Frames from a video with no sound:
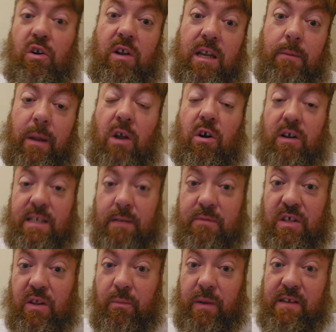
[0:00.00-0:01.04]
and you're going to be
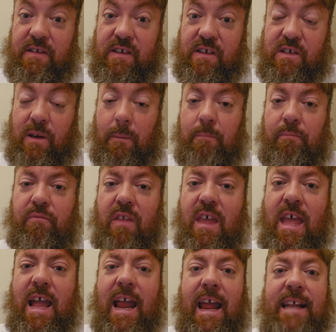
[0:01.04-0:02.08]
hooked up to the B system.
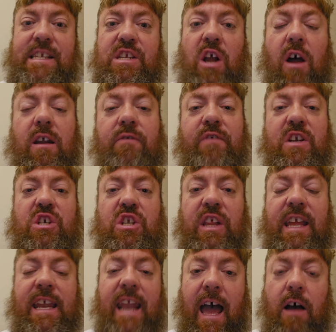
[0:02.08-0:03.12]
It's not
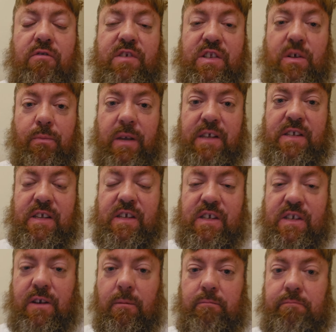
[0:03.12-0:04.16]
officially announced the B
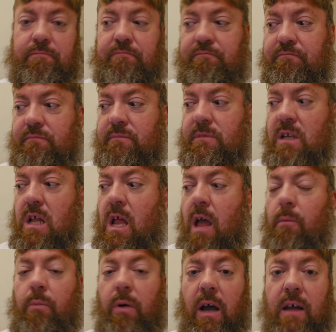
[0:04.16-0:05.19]
system,
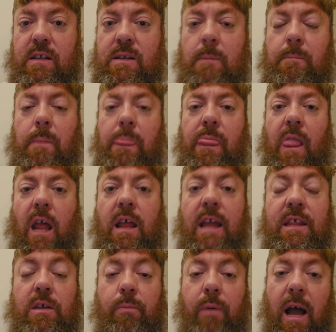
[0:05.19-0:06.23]
but
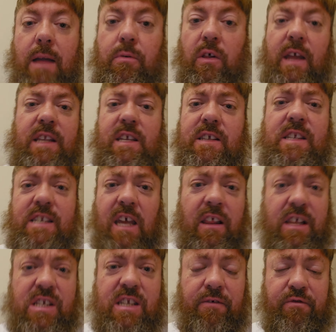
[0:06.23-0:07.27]
in the Bible, it
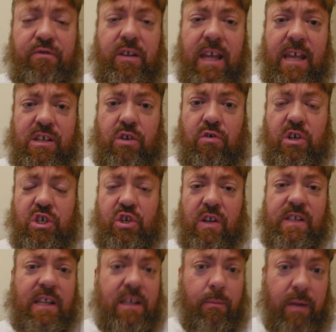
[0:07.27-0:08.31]
doesn't tell us to flee as
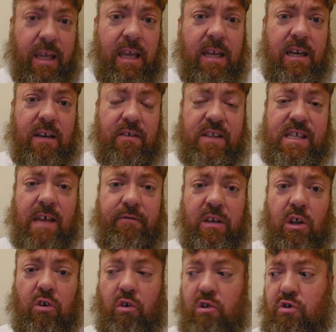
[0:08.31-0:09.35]
Christians at the beginning of the
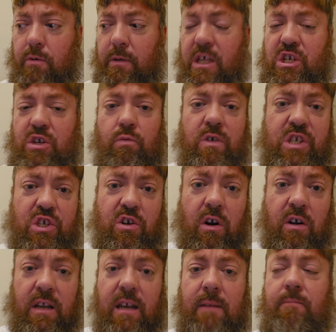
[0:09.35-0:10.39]
seven-year Great Tribulation, which
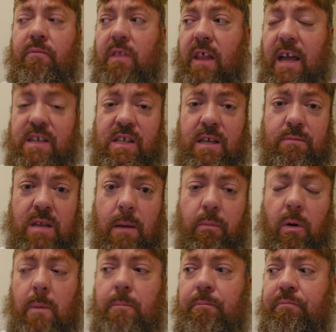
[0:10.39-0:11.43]
started last
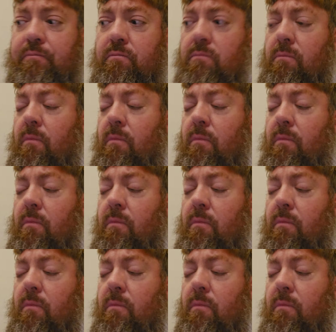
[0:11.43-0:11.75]
September.